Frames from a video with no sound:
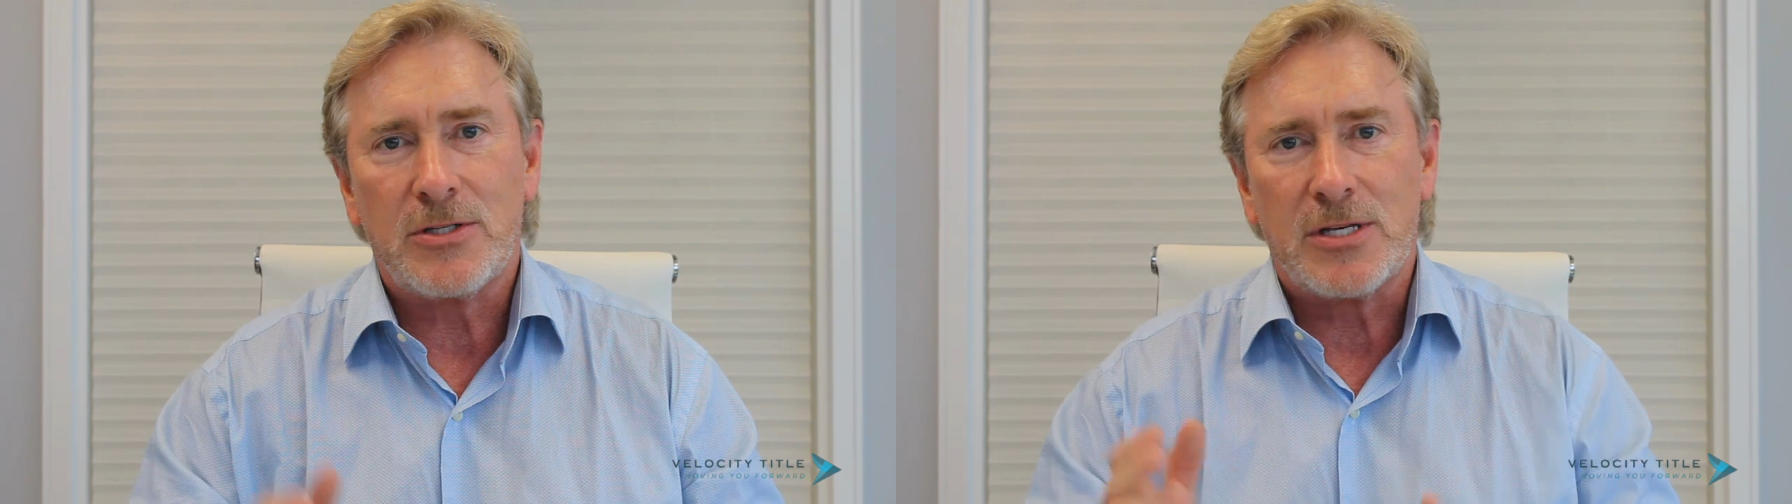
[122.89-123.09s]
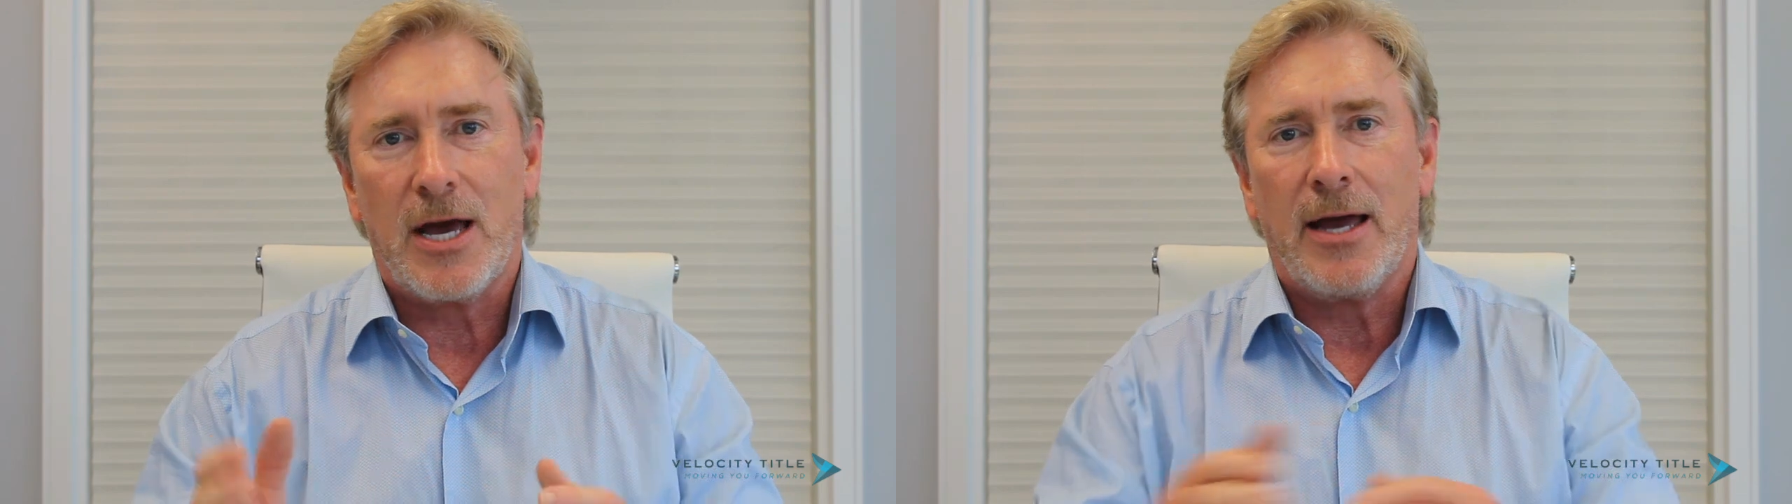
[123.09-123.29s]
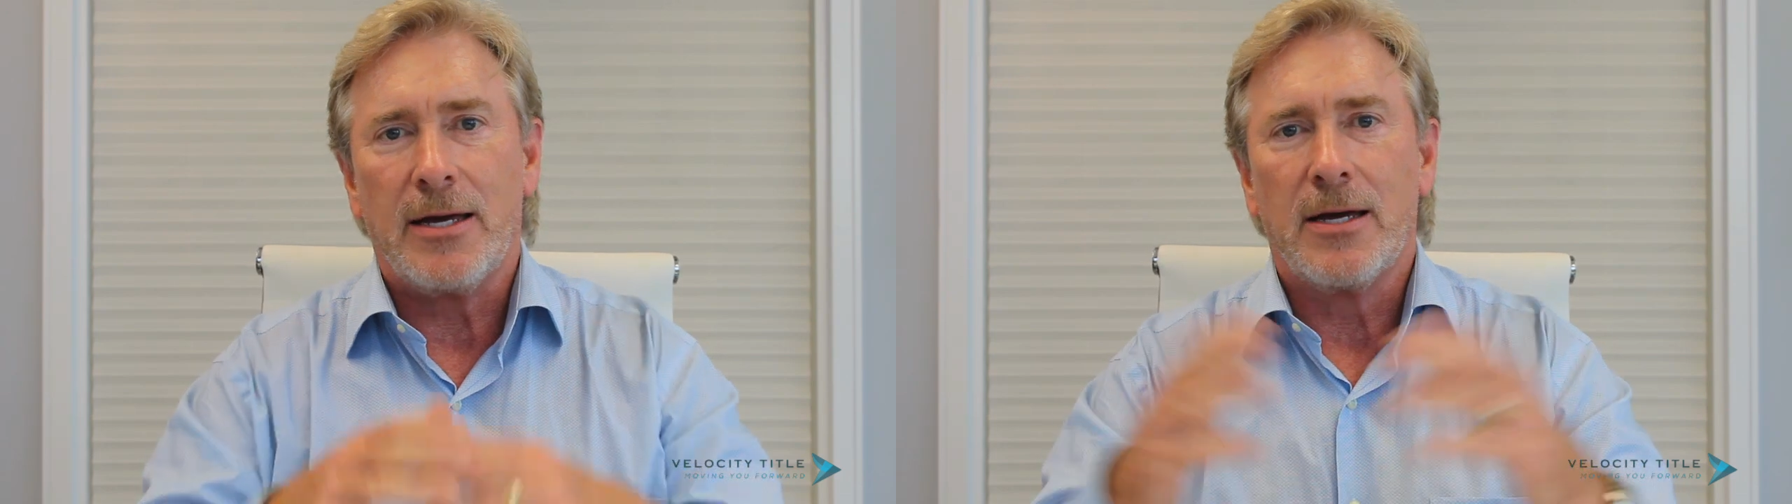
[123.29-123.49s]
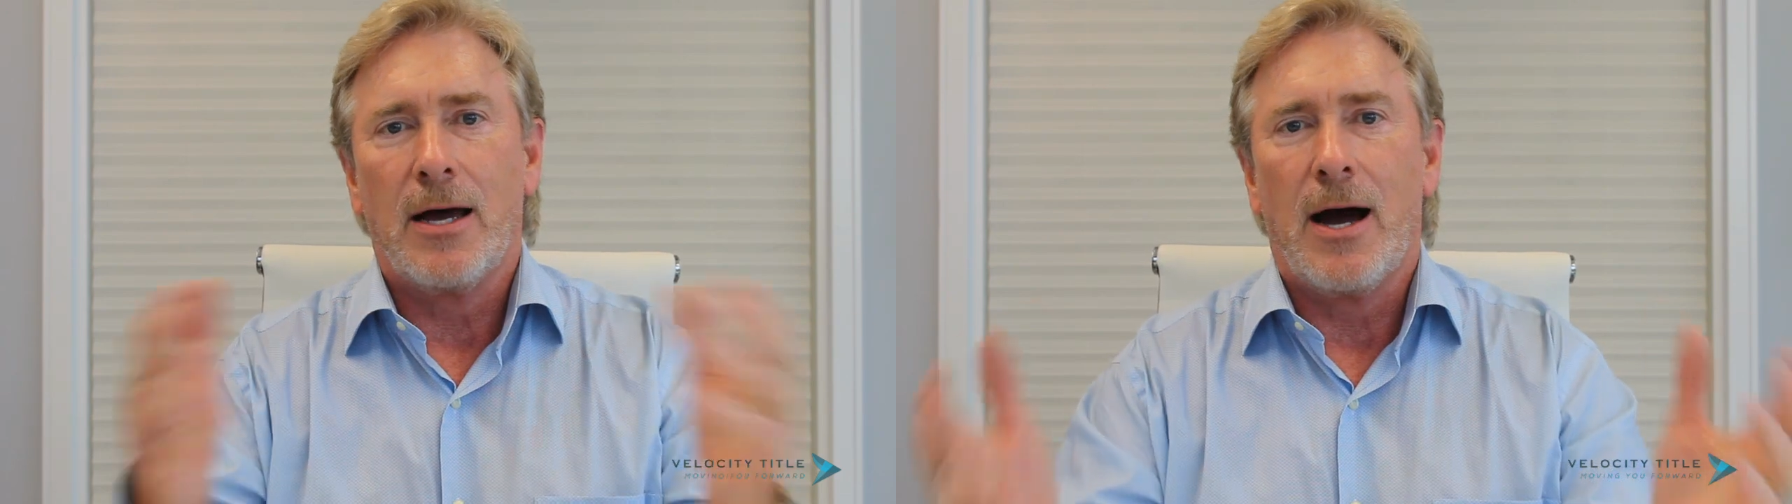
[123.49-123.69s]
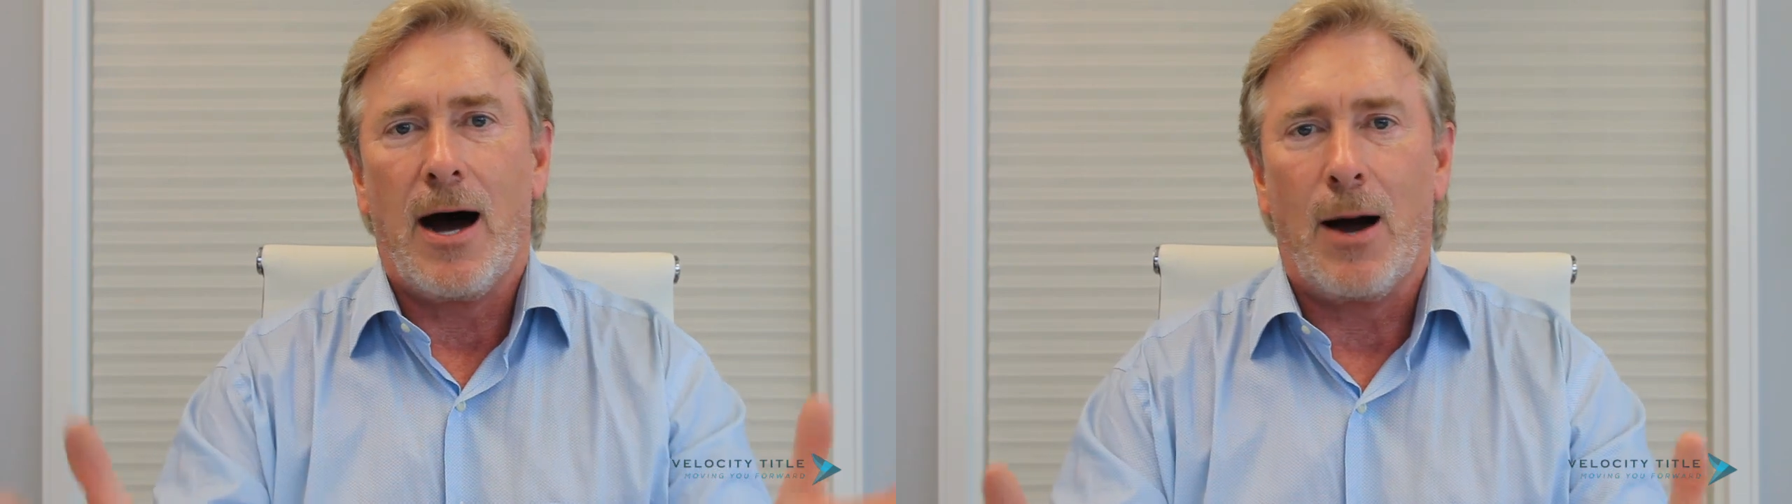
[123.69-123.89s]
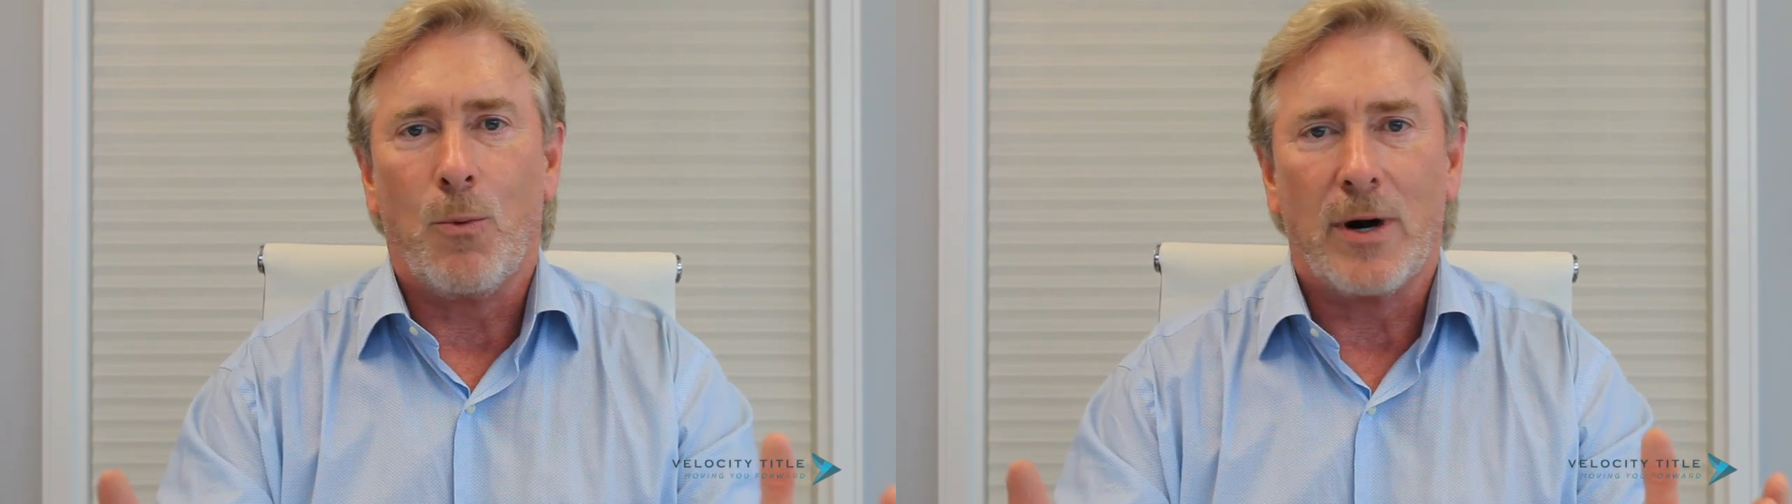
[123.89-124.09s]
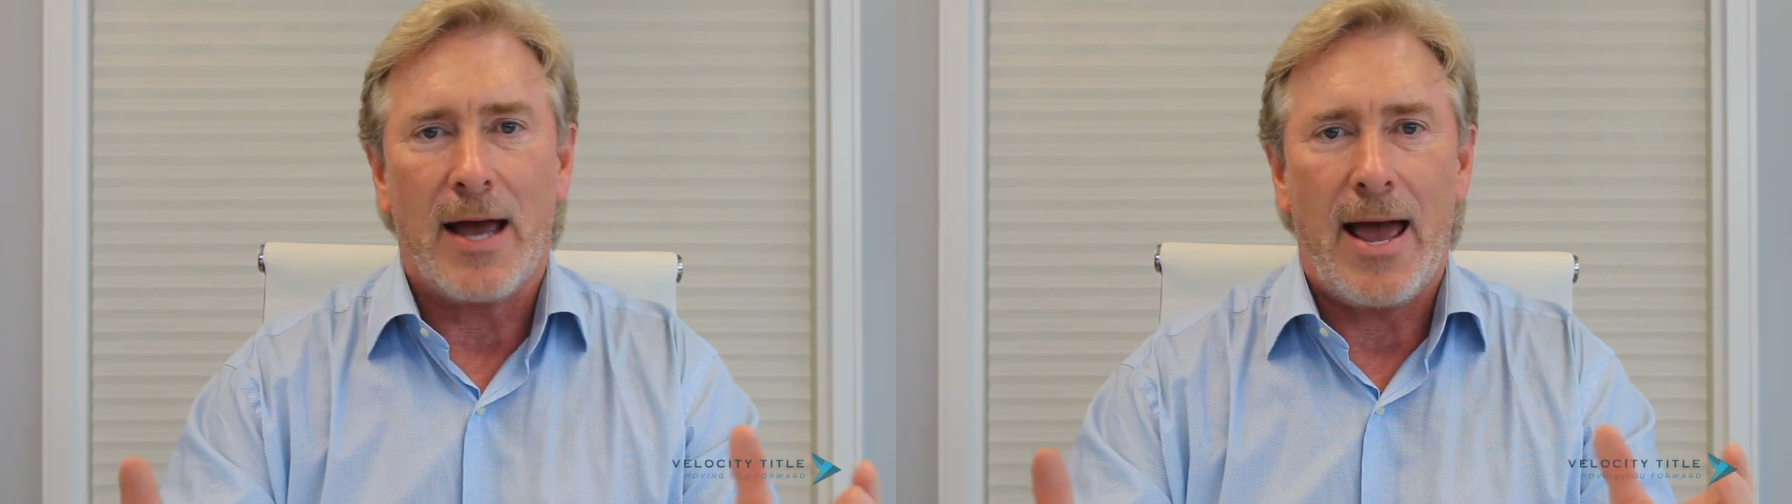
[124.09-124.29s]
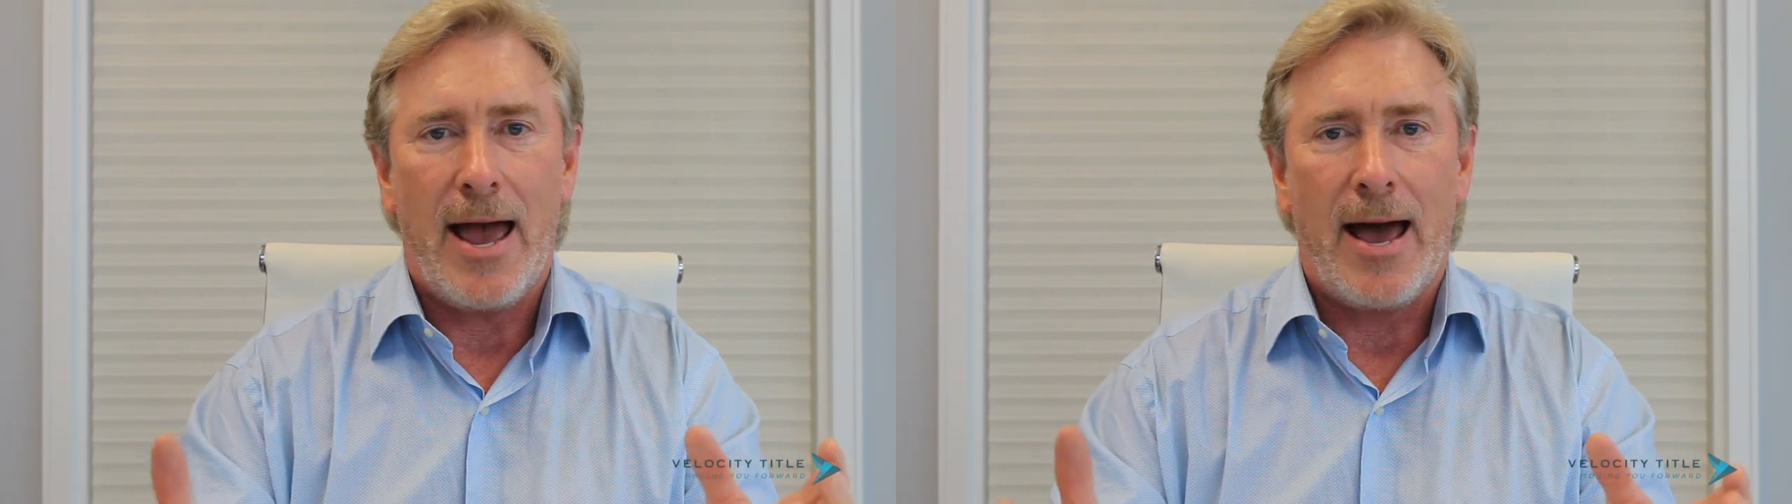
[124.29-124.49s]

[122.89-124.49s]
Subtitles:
say, I want to